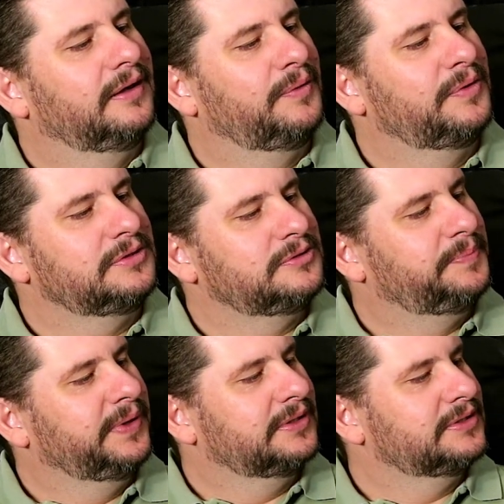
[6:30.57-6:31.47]
I wanted
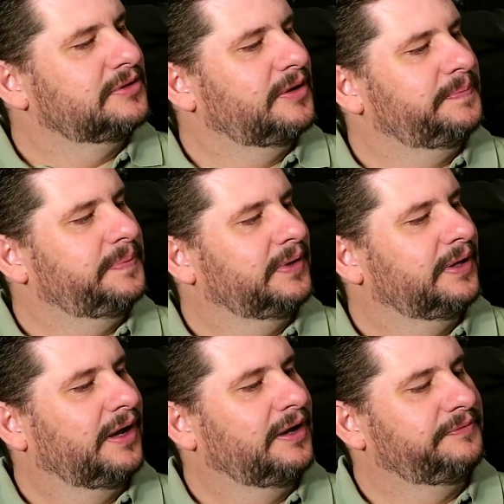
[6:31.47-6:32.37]
to pick this up
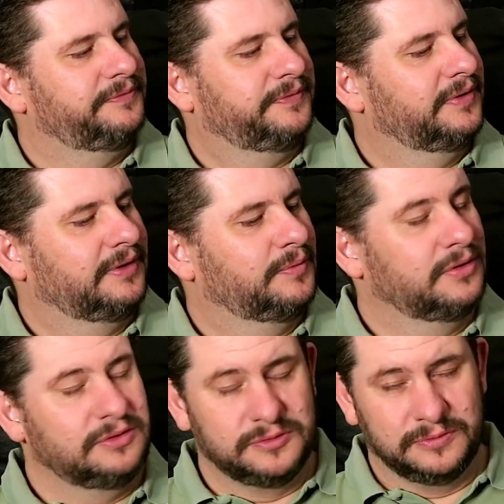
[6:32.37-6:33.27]
and I've uh,
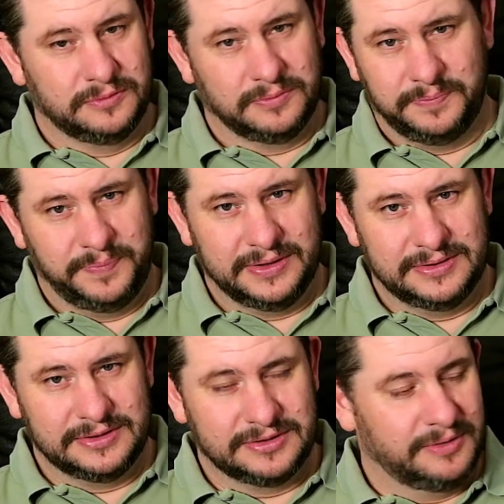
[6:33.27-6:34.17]
wanted to pick
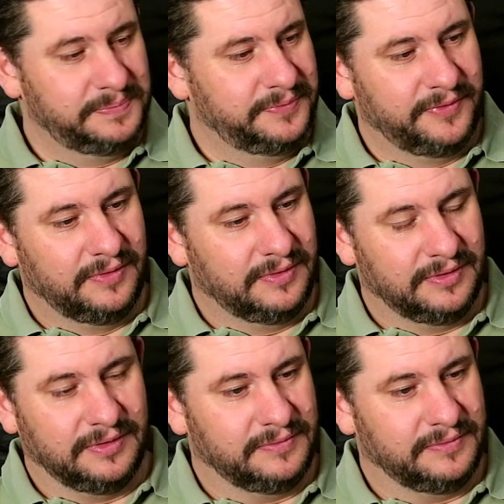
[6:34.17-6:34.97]
this up for